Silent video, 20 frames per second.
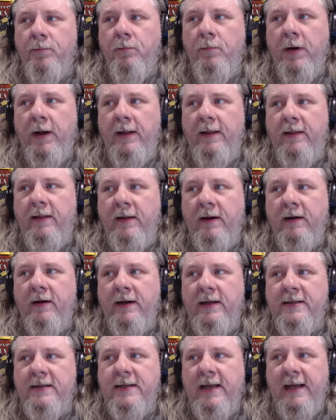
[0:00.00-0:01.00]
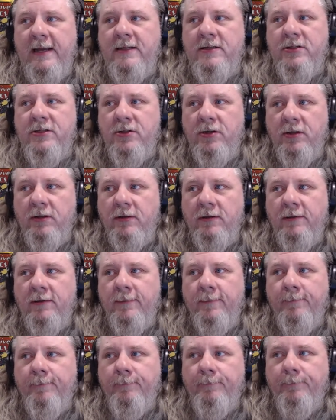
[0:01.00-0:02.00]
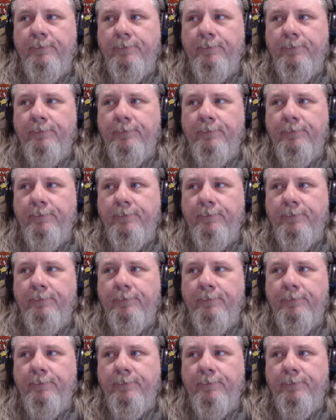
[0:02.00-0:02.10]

But there is a certain